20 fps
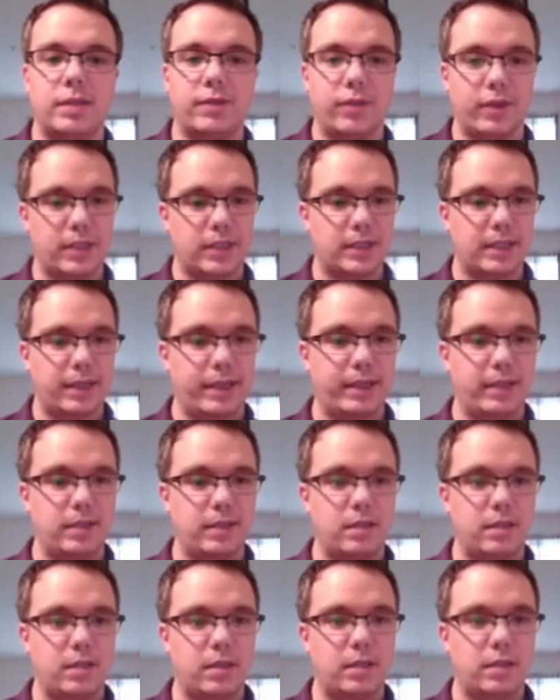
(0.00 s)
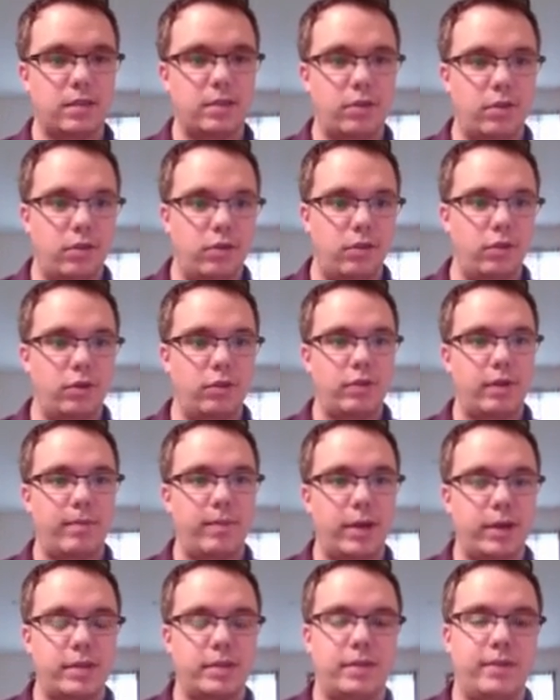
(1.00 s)
for a second so you can
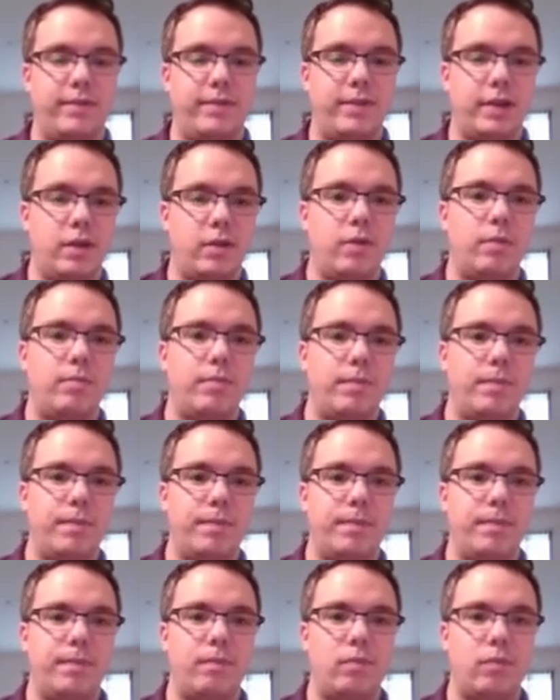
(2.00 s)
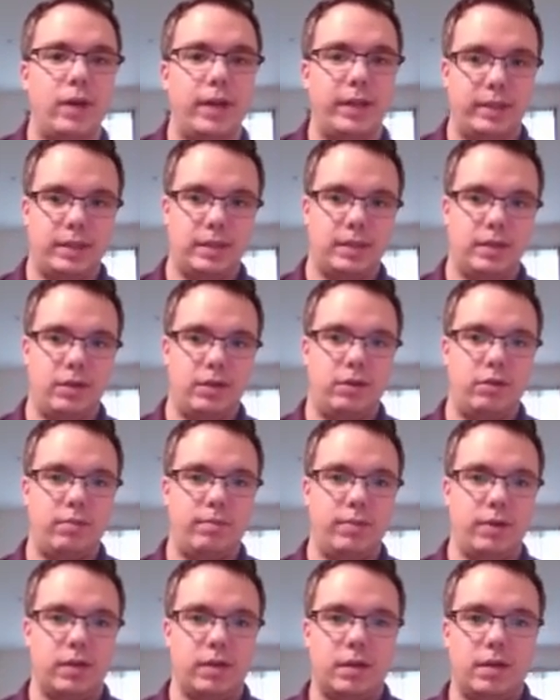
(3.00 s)
pause the video and write this in your
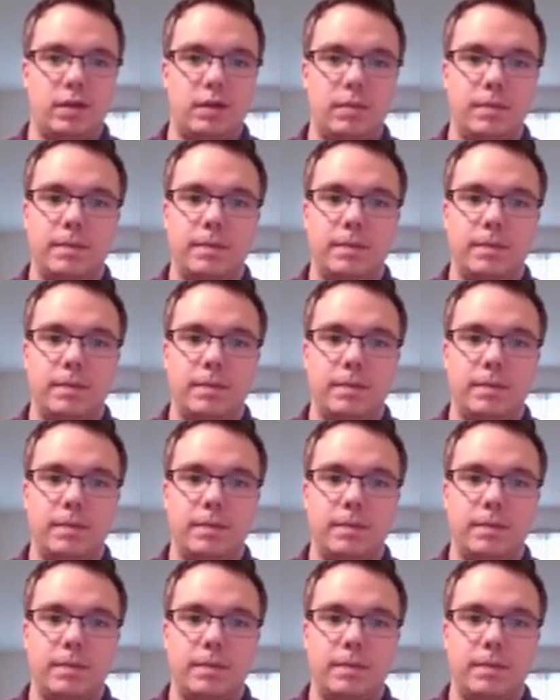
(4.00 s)
notebook.